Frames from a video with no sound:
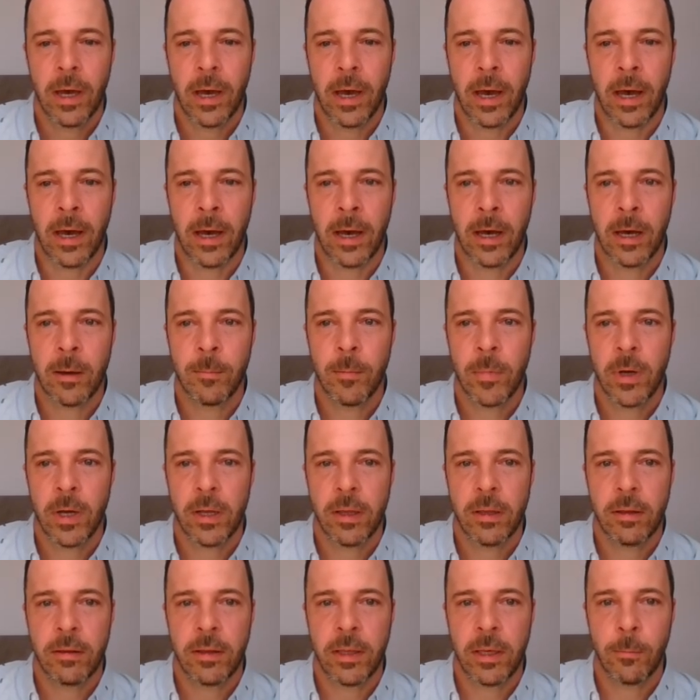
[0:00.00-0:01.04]

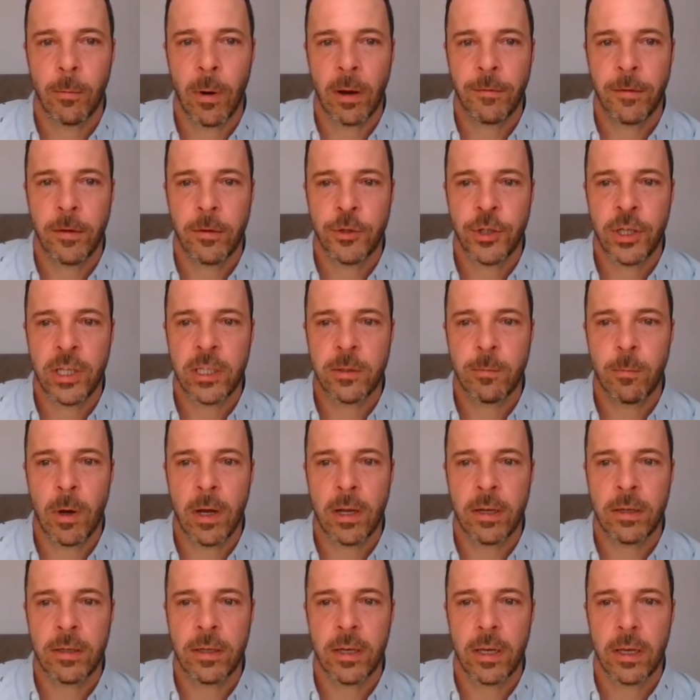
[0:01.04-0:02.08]
The refugees
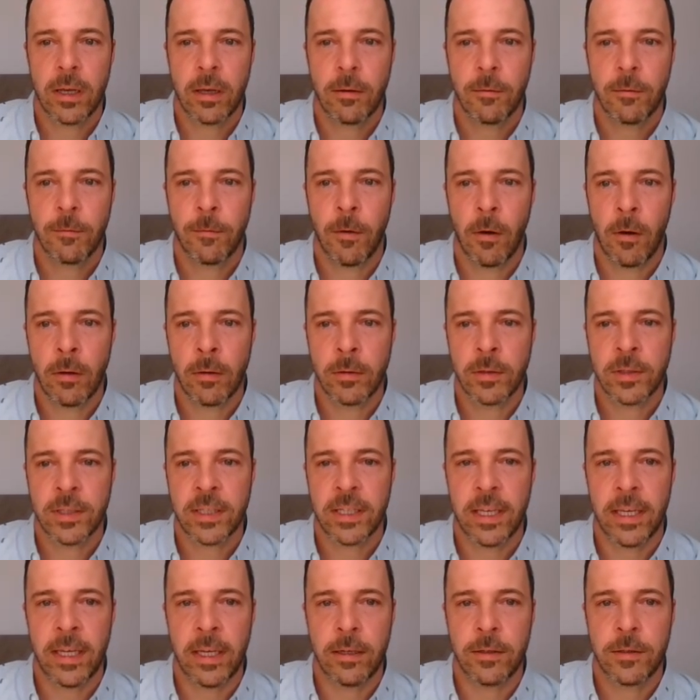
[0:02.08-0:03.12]
one
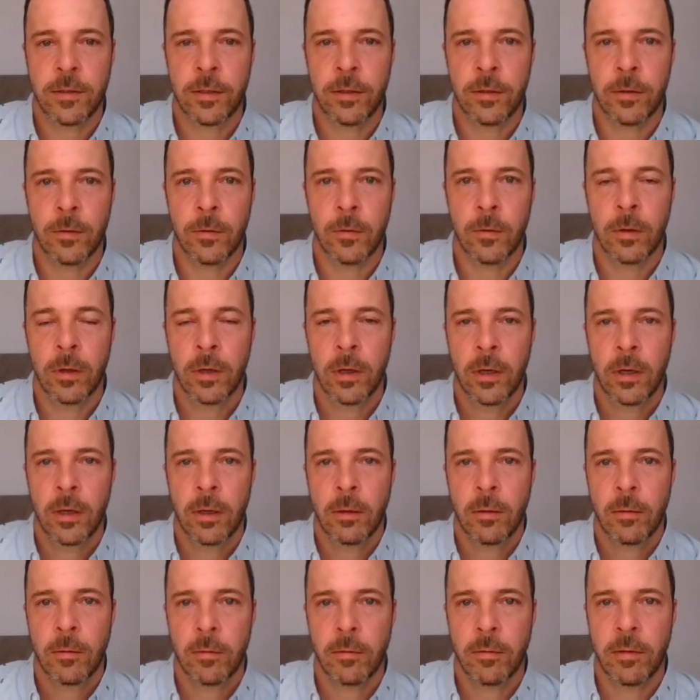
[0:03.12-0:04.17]
falls into
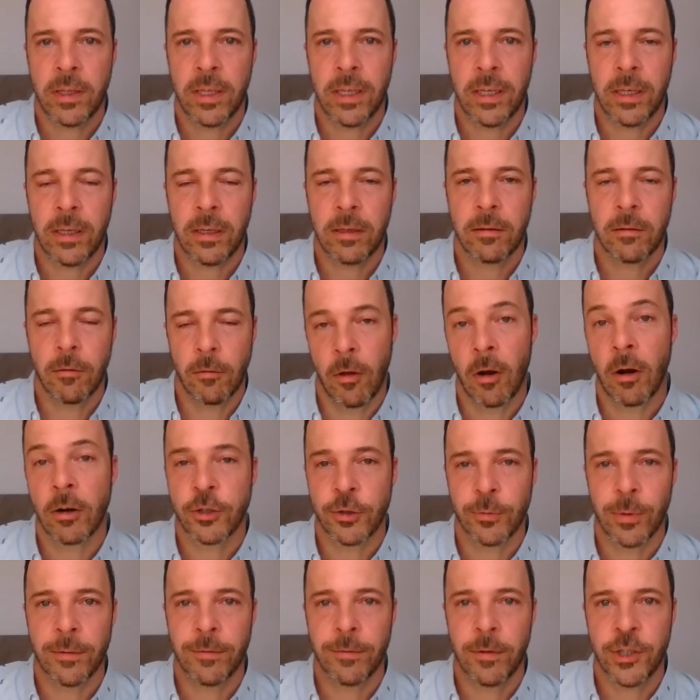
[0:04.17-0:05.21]
the
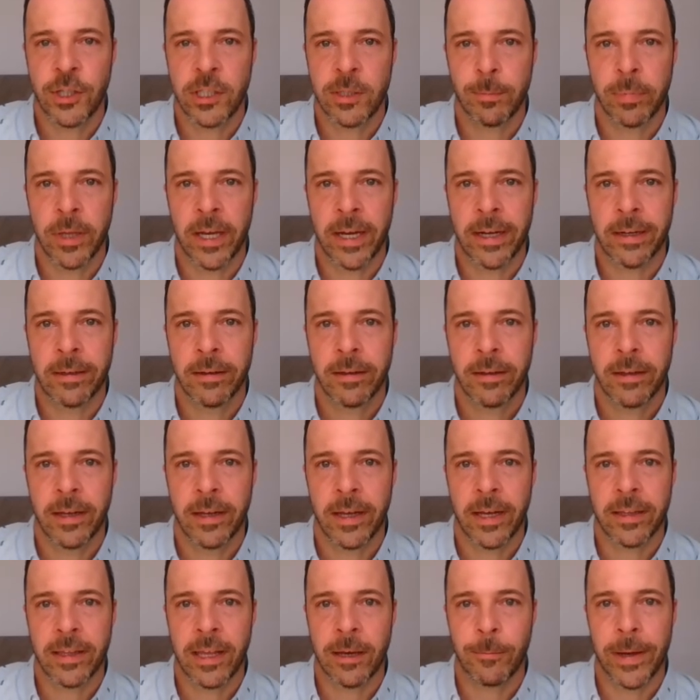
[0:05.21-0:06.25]
larger refugees plan
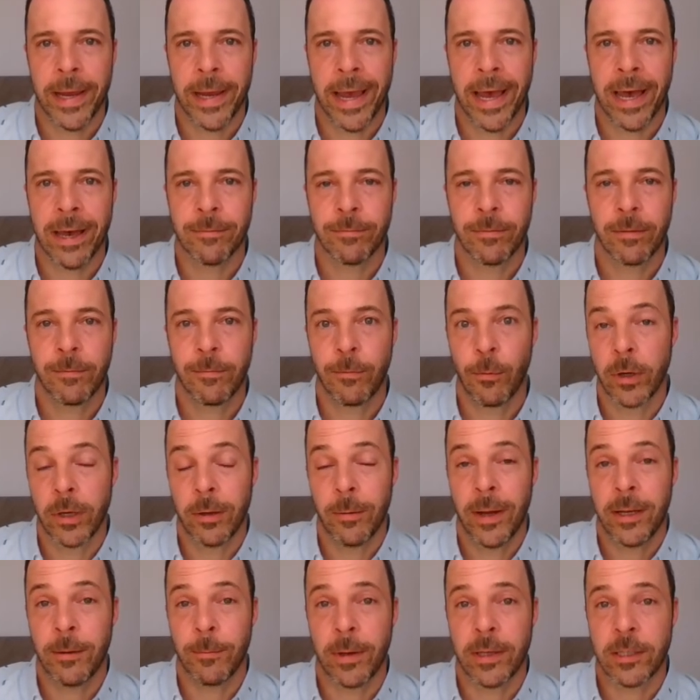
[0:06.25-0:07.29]
that we have for
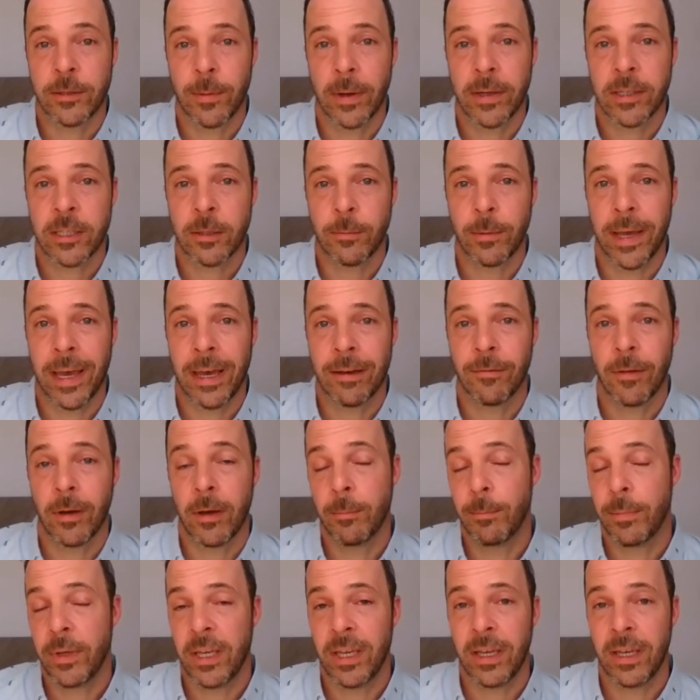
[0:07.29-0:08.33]
you anyways, right? So we have
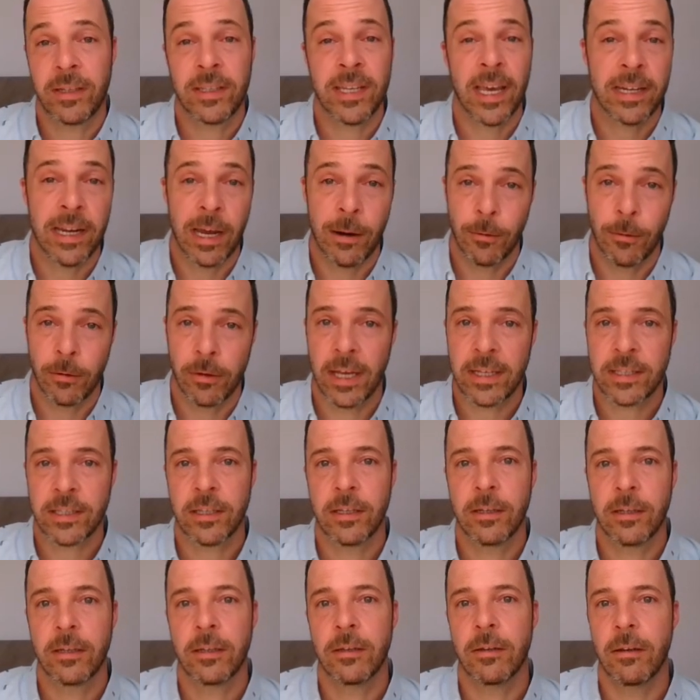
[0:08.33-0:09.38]
a big 10-hour
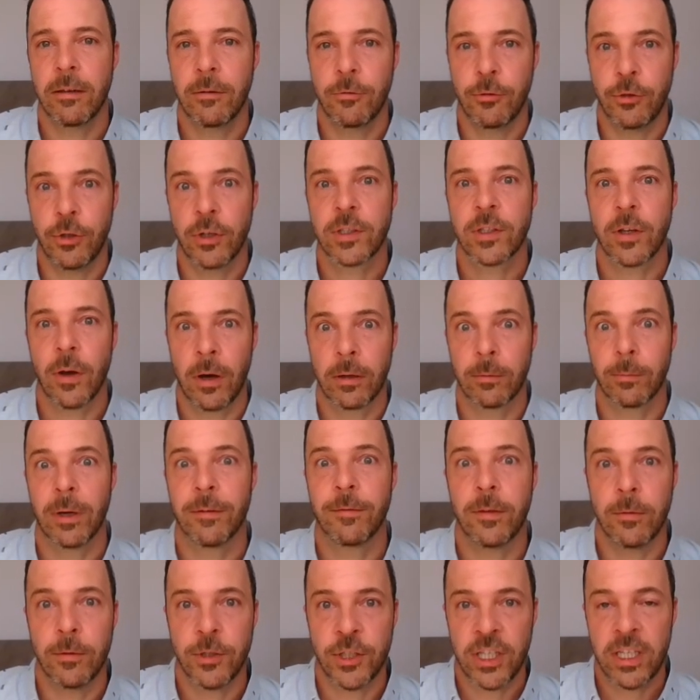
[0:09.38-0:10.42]
lesson just on
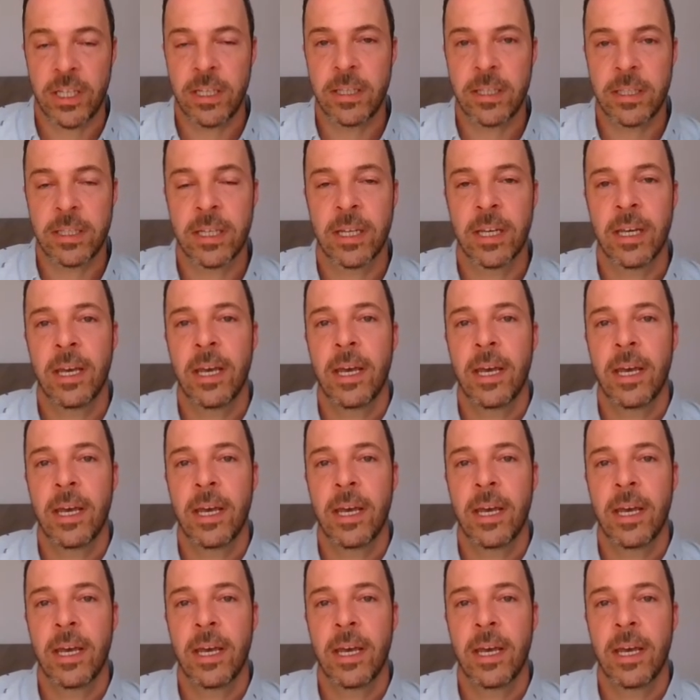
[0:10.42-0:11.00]
refugees.